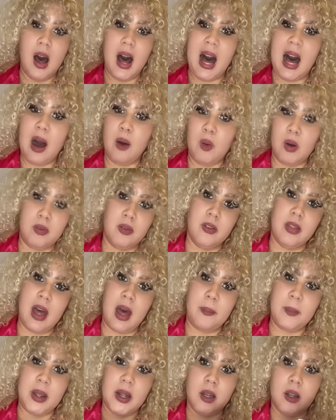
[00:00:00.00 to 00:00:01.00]
however
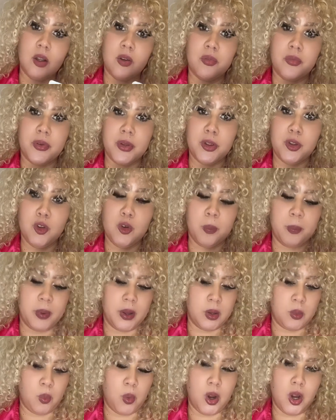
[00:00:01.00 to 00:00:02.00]
that may look for you,
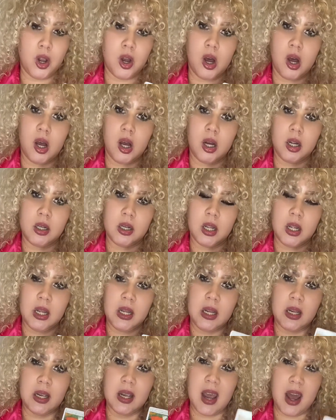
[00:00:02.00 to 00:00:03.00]
but work on
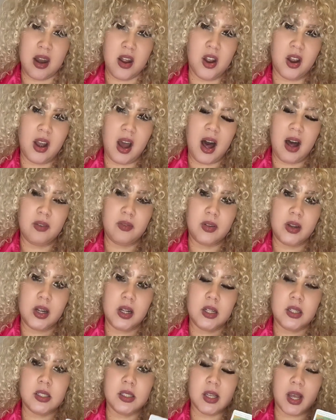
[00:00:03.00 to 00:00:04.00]
getting your
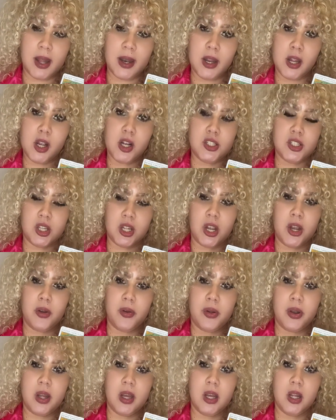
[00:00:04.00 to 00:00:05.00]
confidence, getting your
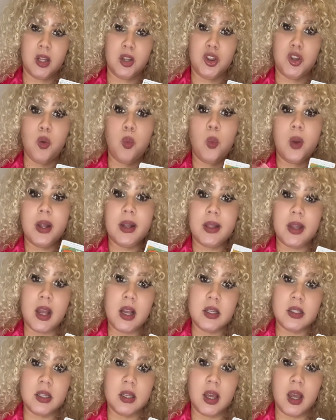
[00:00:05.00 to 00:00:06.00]
security, doing
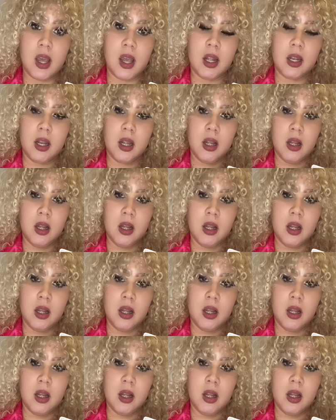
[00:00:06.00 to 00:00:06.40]
things again.